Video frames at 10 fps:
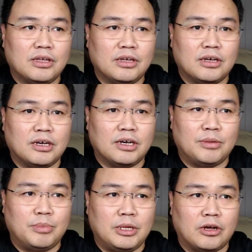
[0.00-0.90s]

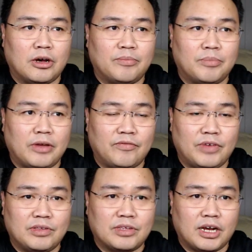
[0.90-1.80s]
a bit of my
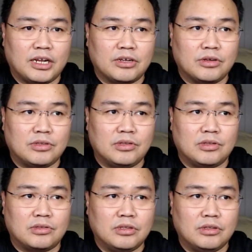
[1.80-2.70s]
face color, because this
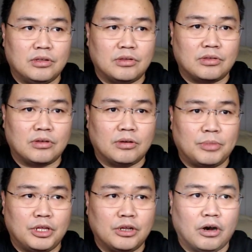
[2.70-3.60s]
is
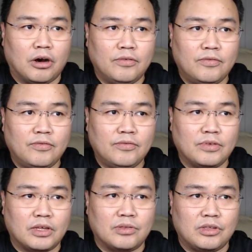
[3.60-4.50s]
being off.
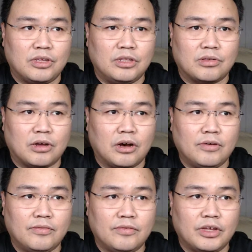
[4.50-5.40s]
You can see this
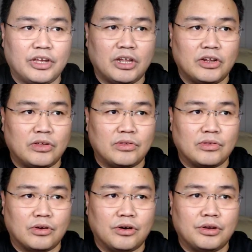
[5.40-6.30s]
off and this
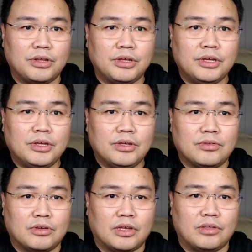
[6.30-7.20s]
is on,
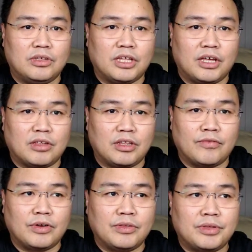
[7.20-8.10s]
so you can see there is a
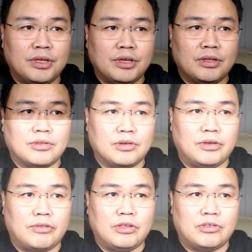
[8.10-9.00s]
difference. So
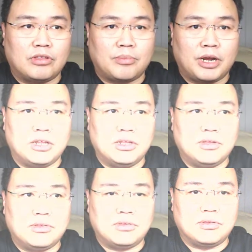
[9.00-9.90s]
this is the brightness.